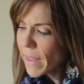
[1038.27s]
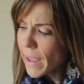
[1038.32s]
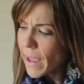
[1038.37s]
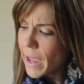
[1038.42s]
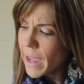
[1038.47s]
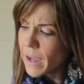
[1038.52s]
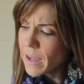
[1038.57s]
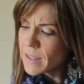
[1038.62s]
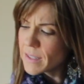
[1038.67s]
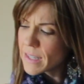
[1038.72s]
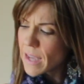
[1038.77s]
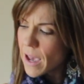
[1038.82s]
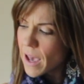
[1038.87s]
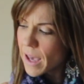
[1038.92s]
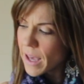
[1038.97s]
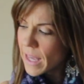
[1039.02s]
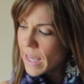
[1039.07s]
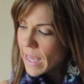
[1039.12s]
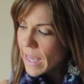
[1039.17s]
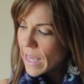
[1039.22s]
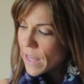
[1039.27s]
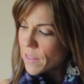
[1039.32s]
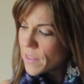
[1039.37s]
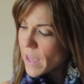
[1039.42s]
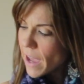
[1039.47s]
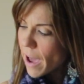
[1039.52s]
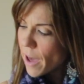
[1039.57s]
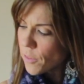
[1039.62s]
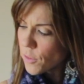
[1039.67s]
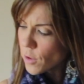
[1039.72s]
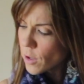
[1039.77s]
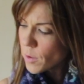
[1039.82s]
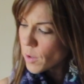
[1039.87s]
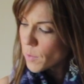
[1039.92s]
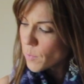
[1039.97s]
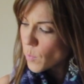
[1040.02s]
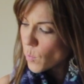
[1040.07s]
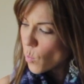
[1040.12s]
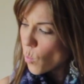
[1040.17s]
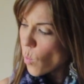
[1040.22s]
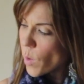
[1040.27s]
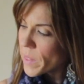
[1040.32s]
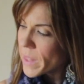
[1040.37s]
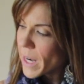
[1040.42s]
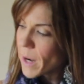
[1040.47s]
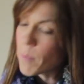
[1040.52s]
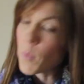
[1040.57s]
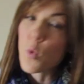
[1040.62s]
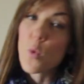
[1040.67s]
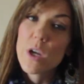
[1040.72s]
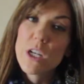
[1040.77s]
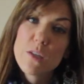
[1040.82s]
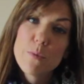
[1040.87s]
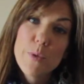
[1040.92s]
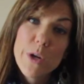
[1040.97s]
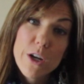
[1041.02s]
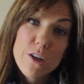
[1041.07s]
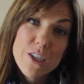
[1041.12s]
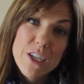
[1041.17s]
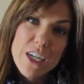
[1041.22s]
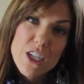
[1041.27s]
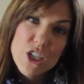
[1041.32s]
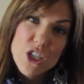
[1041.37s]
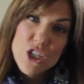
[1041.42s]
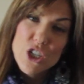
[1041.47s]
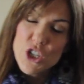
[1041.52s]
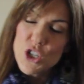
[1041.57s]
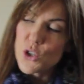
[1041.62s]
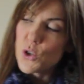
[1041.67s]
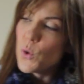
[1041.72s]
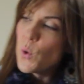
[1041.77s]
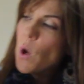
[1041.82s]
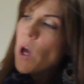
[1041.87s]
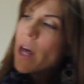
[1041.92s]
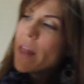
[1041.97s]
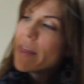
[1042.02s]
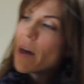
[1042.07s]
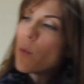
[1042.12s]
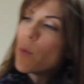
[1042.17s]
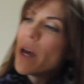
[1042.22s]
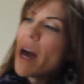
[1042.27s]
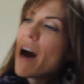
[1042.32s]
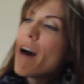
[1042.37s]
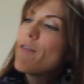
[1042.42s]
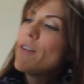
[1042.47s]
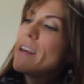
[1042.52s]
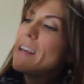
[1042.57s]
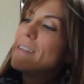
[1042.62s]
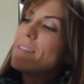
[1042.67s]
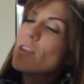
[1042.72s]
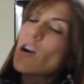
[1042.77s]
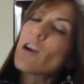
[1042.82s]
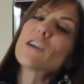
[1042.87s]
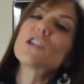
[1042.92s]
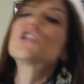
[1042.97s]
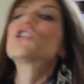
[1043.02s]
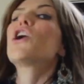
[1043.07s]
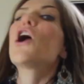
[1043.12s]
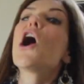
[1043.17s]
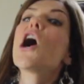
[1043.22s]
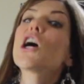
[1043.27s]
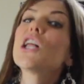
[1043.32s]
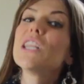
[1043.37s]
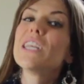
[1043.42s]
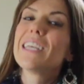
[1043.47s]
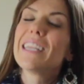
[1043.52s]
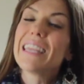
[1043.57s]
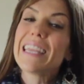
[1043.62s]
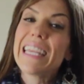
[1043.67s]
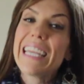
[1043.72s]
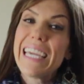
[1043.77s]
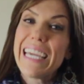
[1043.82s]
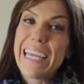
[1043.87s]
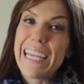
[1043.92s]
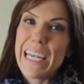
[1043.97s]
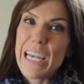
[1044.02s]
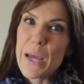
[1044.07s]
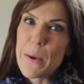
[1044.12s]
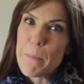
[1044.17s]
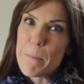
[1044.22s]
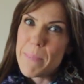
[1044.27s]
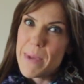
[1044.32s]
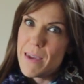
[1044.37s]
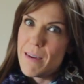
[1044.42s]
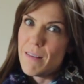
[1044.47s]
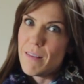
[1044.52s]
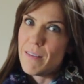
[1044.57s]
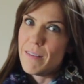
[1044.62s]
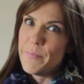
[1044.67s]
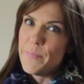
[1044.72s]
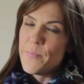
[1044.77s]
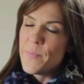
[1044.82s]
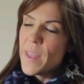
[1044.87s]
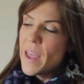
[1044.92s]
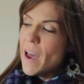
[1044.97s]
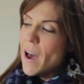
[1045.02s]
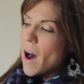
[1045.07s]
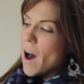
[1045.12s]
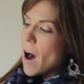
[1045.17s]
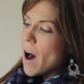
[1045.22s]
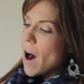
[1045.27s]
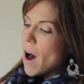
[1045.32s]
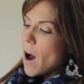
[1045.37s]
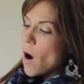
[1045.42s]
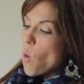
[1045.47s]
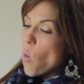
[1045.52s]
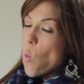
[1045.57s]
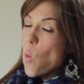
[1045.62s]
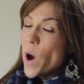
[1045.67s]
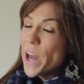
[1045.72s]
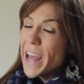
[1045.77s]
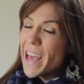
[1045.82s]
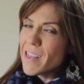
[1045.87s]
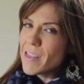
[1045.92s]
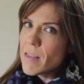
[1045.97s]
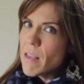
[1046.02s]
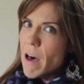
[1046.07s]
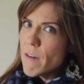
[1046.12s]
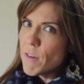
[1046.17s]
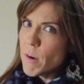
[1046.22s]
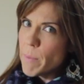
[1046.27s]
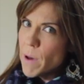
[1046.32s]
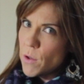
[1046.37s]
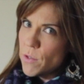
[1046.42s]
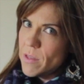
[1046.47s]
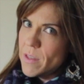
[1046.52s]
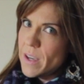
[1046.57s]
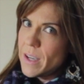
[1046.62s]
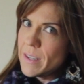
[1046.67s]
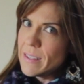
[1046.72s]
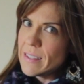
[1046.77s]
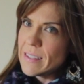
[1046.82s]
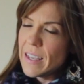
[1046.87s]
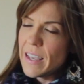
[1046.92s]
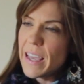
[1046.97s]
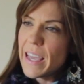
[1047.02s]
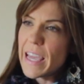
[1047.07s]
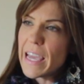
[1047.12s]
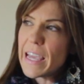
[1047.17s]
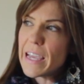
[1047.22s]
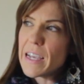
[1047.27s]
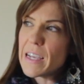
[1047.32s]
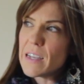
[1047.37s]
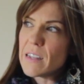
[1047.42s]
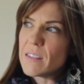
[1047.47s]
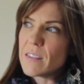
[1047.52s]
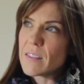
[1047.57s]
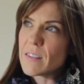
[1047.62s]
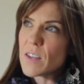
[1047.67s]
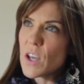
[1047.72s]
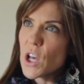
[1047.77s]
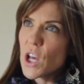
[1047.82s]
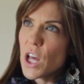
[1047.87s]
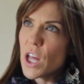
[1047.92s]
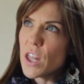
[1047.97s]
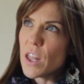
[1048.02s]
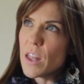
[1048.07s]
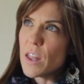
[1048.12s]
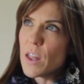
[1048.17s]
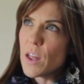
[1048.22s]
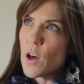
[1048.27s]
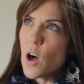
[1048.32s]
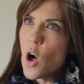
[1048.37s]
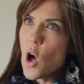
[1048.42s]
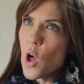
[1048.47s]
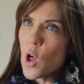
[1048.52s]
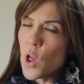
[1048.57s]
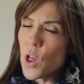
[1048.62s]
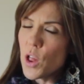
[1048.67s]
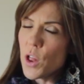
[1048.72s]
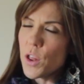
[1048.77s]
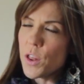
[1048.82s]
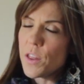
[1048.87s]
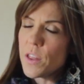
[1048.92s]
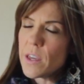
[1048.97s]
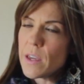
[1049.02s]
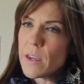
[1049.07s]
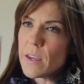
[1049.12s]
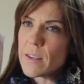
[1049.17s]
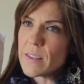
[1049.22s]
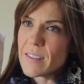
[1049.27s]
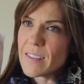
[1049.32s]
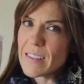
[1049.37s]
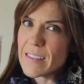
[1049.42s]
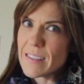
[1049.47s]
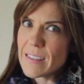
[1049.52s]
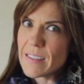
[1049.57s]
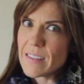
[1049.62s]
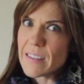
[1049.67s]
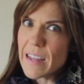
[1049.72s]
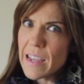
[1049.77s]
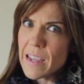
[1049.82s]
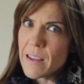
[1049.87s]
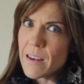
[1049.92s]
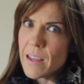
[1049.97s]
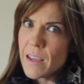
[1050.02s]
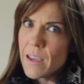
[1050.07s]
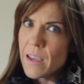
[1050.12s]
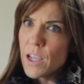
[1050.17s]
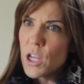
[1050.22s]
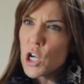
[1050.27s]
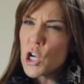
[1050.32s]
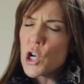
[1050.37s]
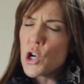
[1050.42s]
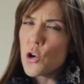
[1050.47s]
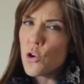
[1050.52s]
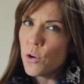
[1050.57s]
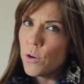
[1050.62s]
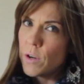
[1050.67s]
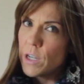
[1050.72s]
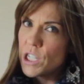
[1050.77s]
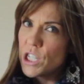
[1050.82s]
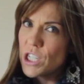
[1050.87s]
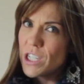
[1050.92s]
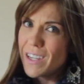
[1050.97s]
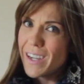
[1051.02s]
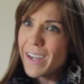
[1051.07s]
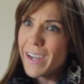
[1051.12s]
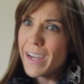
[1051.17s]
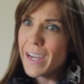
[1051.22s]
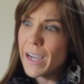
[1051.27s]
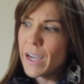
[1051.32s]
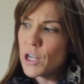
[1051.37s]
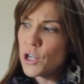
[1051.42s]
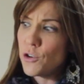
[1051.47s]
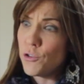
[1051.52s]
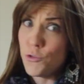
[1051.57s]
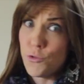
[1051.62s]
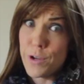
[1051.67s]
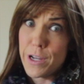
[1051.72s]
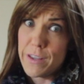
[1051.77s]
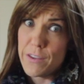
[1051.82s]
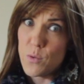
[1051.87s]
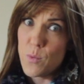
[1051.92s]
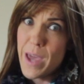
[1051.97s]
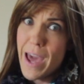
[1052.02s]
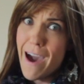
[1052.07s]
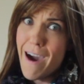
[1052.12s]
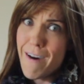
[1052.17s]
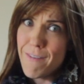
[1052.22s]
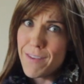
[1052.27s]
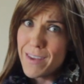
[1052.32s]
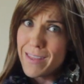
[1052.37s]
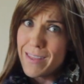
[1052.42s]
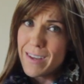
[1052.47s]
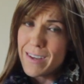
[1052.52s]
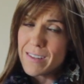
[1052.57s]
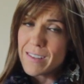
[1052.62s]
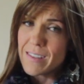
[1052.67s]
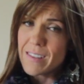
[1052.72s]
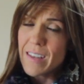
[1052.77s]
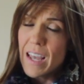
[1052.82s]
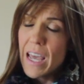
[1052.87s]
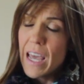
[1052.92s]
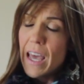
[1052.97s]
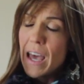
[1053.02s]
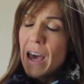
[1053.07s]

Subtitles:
And the other one that I'm going to bring your attention to that we have is our chocolate lean meal. What I love about this is all the sustaining, nourishing nutrients we have in this.